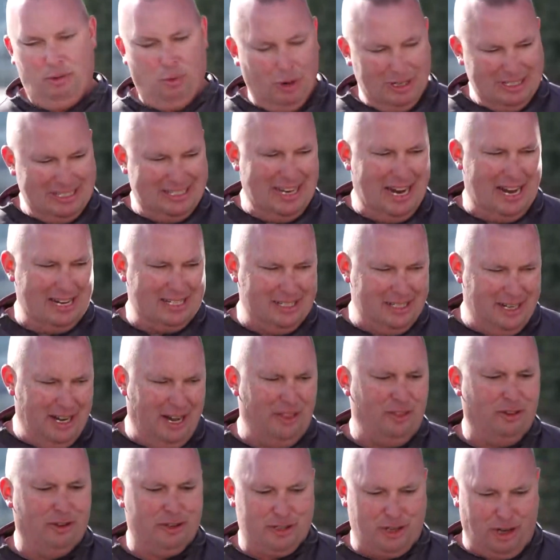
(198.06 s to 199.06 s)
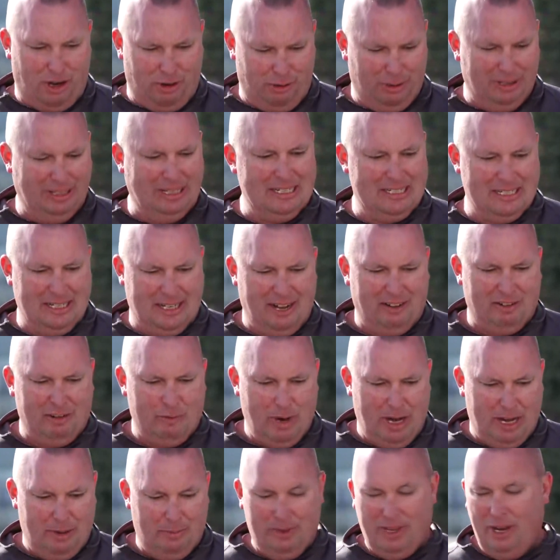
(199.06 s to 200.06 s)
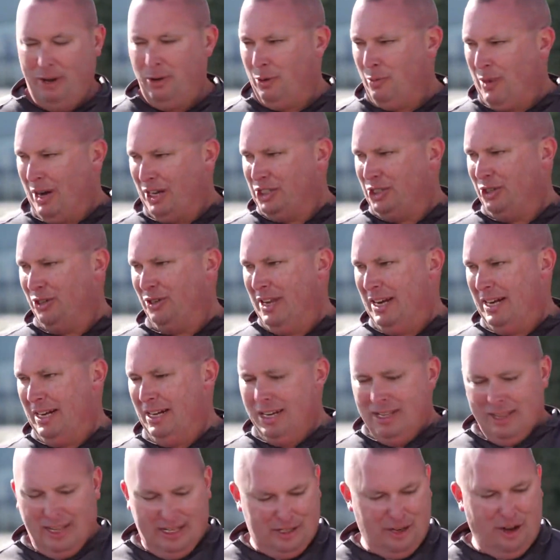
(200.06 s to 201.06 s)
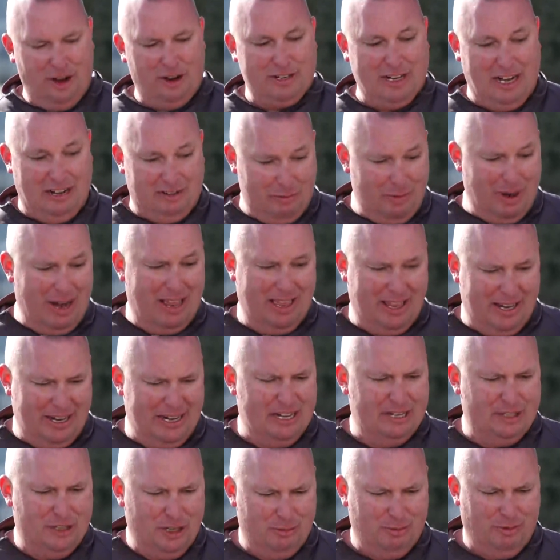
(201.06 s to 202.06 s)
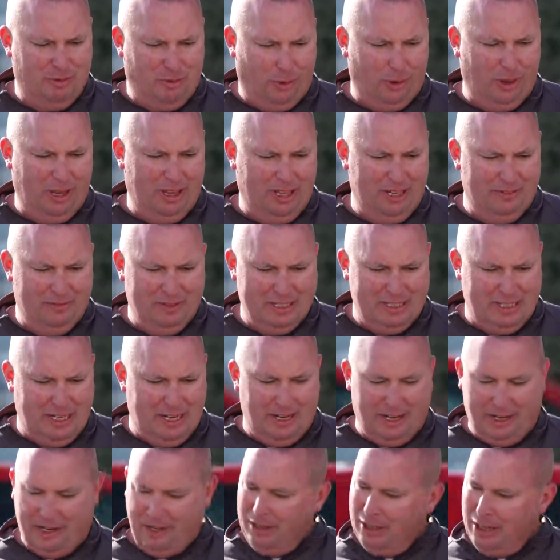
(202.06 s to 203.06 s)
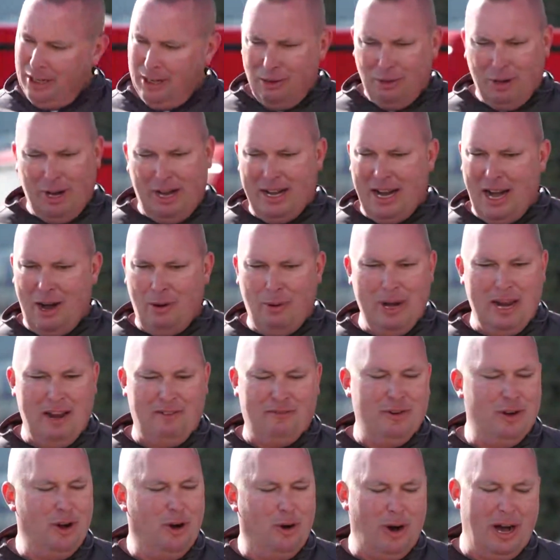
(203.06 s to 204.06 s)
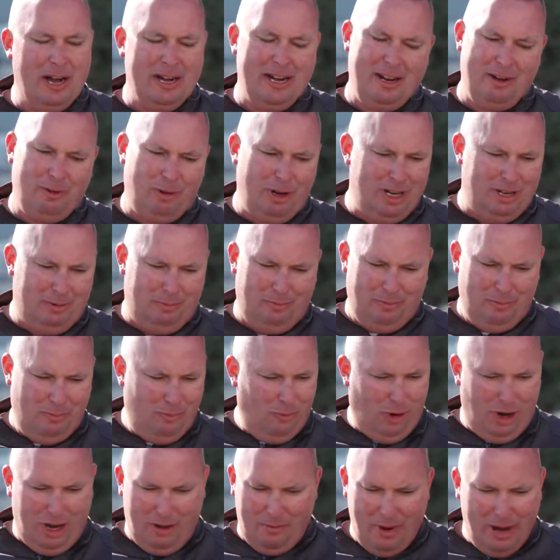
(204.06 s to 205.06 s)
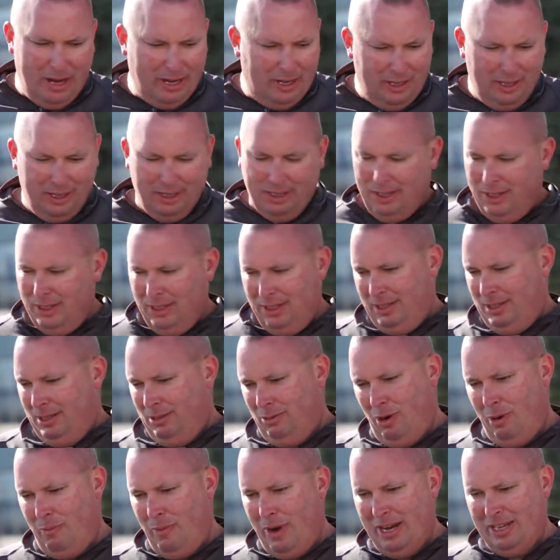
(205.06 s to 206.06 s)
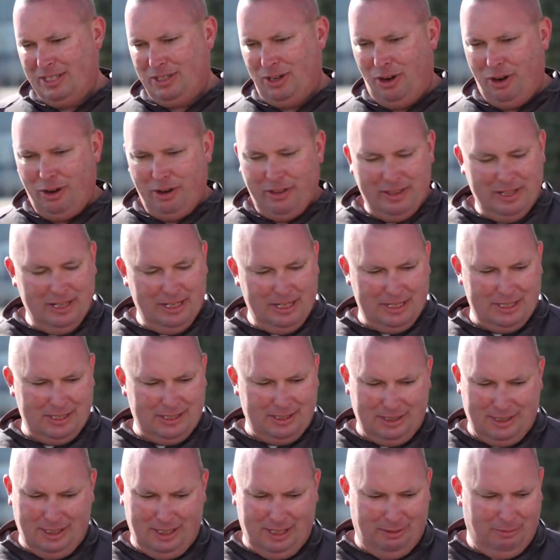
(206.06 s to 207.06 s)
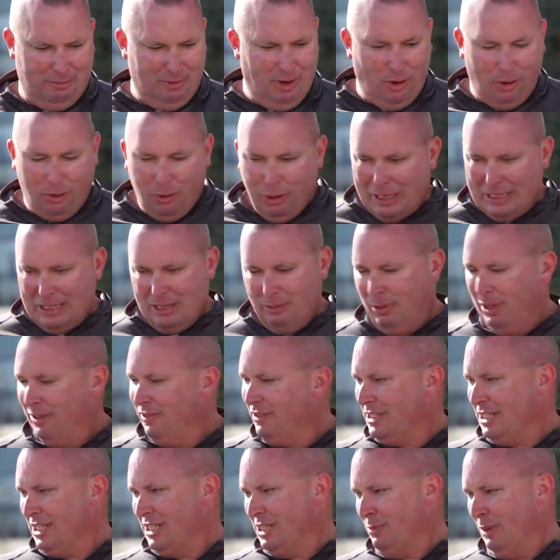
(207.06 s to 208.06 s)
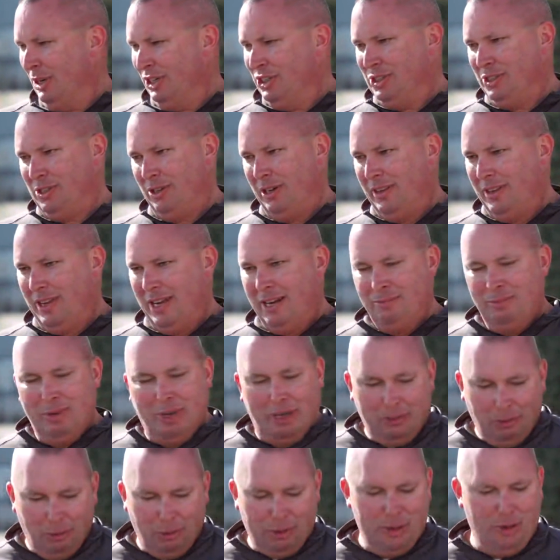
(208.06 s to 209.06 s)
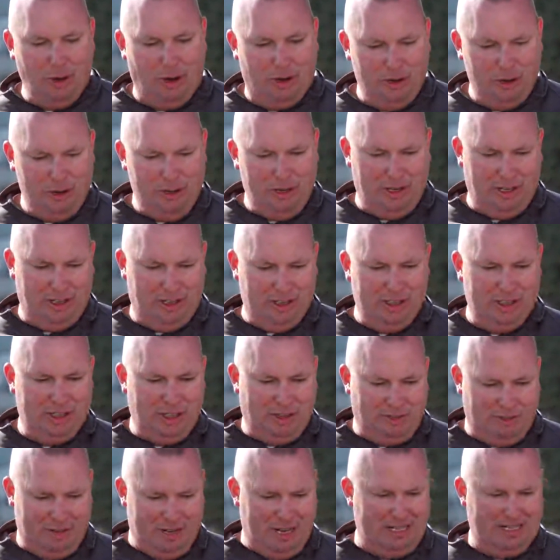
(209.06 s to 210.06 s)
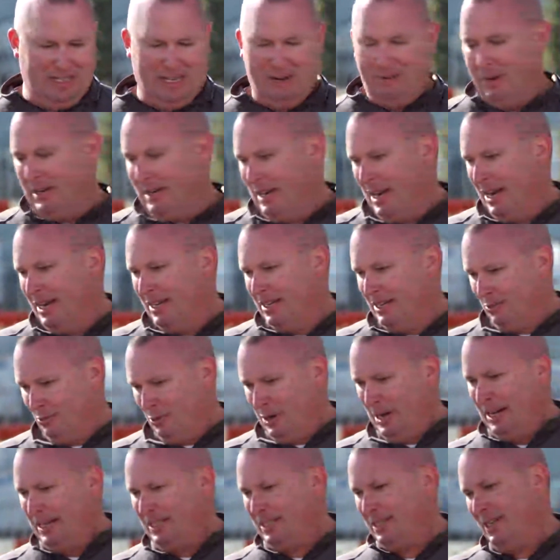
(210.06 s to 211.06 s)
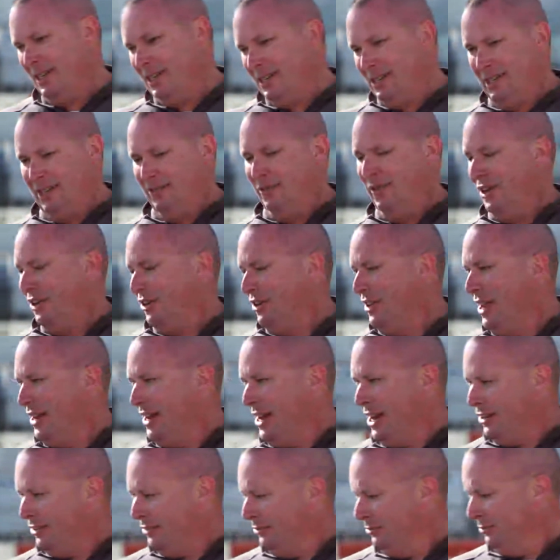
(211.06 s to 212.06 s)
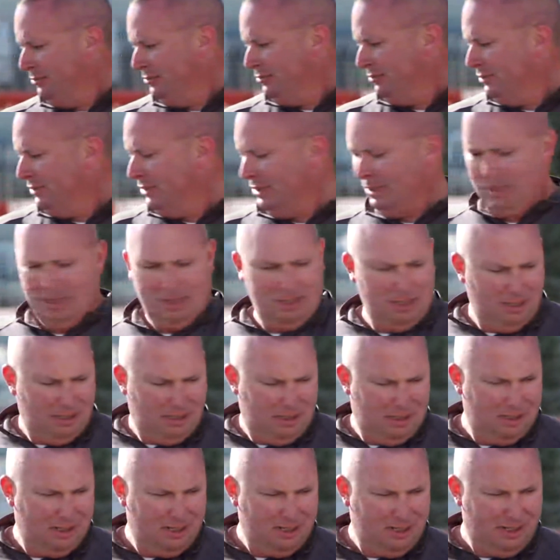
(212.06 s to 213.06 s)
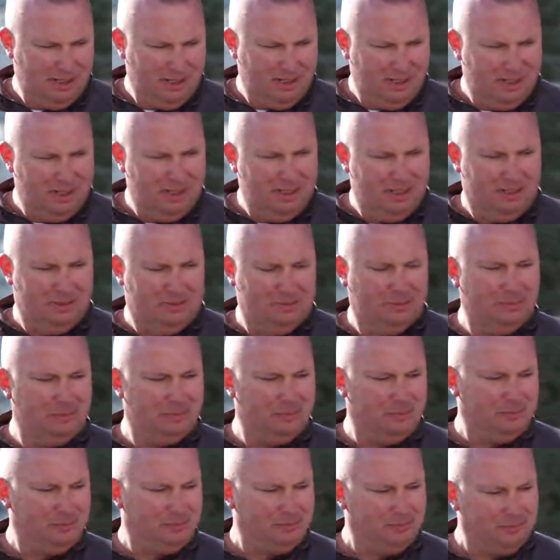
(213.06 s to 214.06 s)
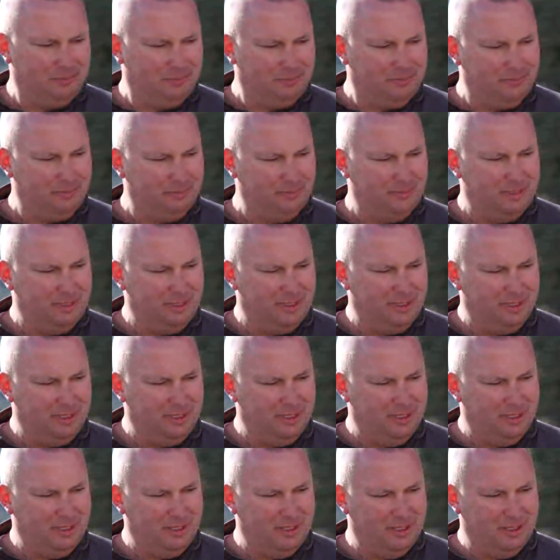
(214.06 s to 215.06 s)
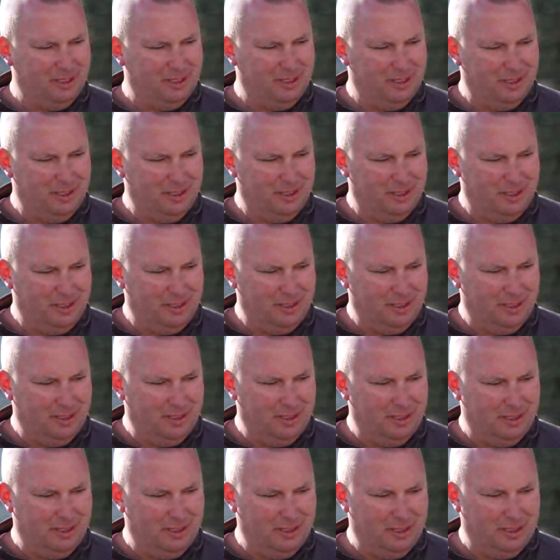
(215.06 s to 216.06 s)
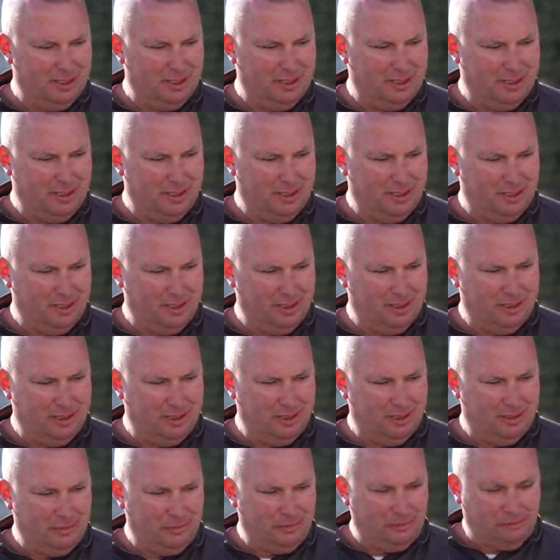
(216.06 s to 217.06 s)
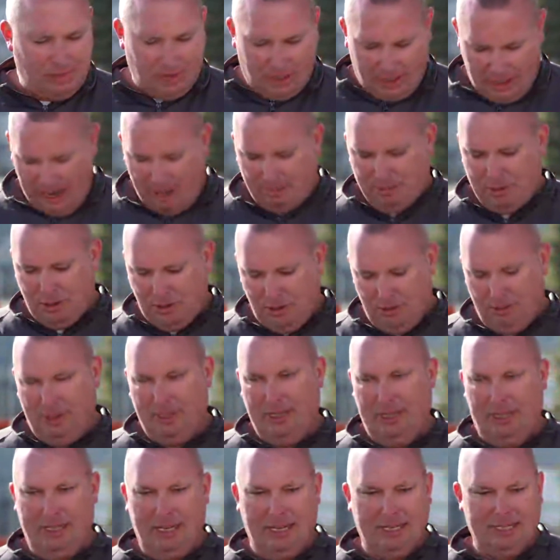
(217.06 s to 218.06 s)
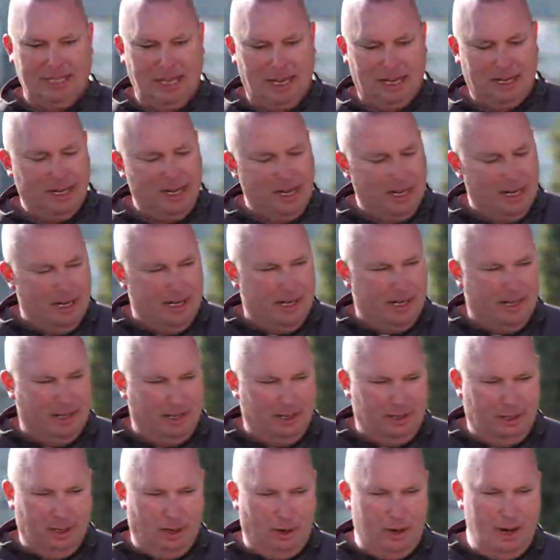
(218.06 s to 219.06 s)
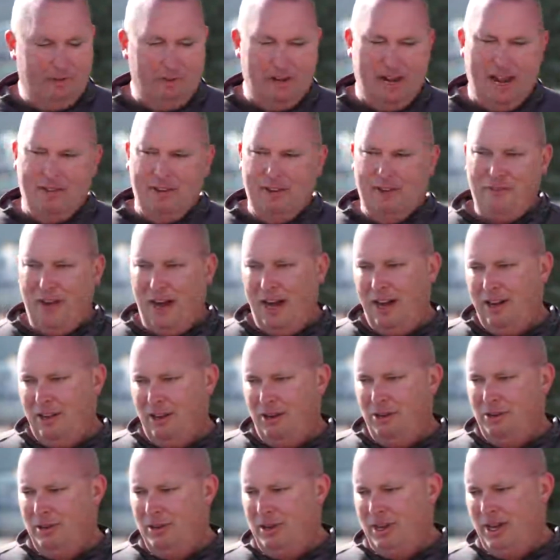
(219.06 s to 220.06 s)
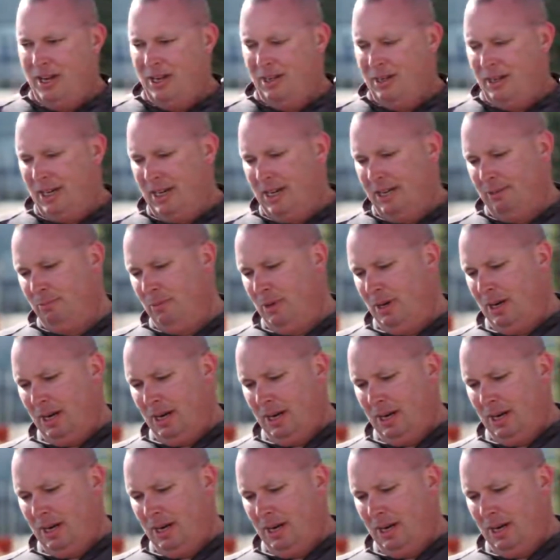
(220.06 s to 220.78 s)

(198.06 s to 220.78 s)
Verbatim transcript: And once that's done, they'll start releasing everybody. But they want to make sure they they talk to everybody they need to before they leave the scene here. Right now, we have no idea why it made. What may have started this. Um, no reason to believe it's suspicious or anything, but we'll do our due diligence over the next coming days and weeks to figure that out. Would you attribute the fact that the employees were able to get out to the fact that the fire system was working? Absolutely, yes. That, you know, heavy, heavy fire load in there. Um,